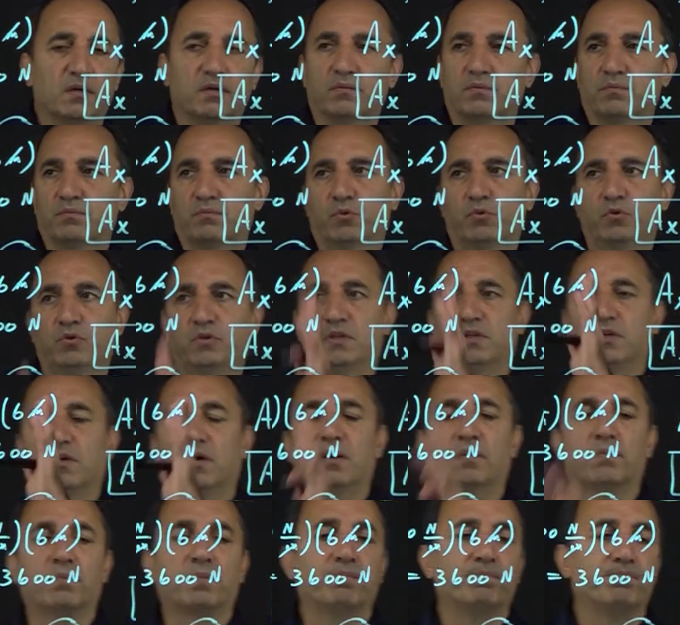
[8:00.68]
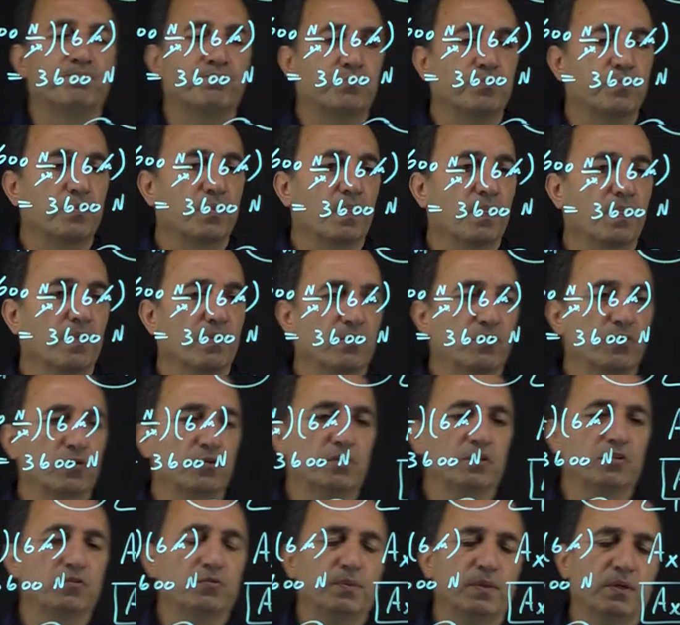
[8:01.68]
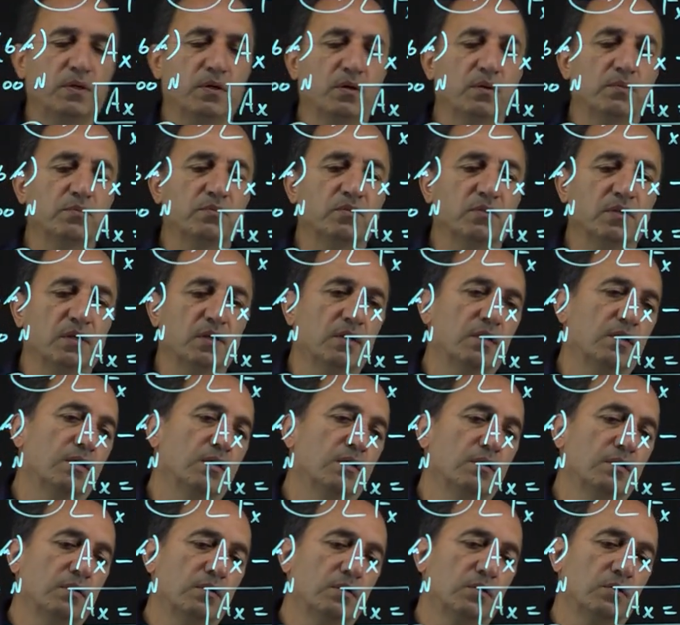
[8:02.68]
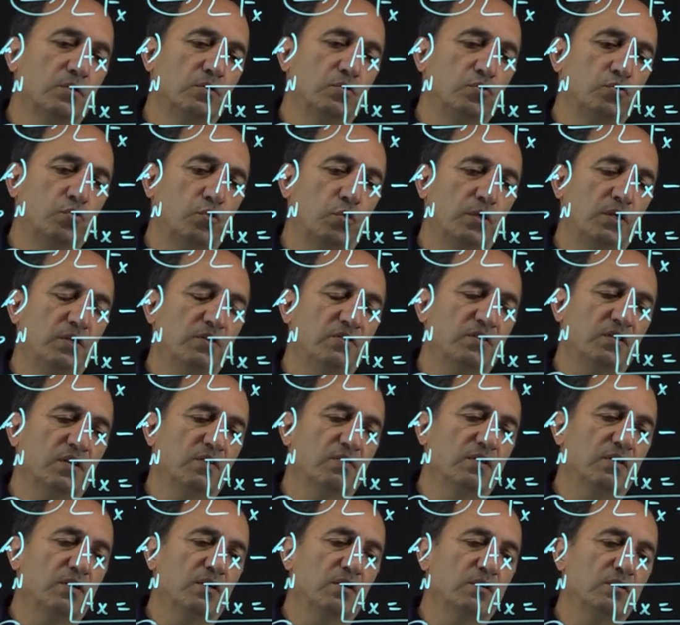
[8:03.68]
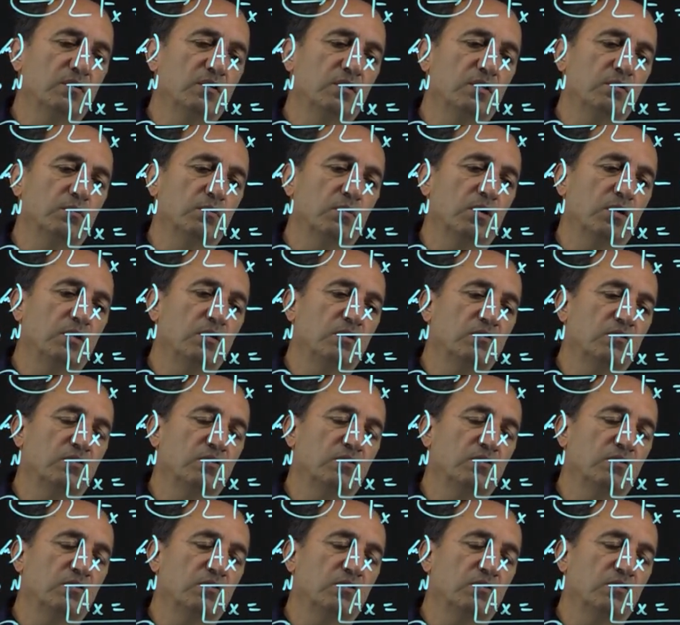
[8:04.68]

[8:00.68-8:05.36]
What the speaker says: pointing up. So this becomes 2,700 minus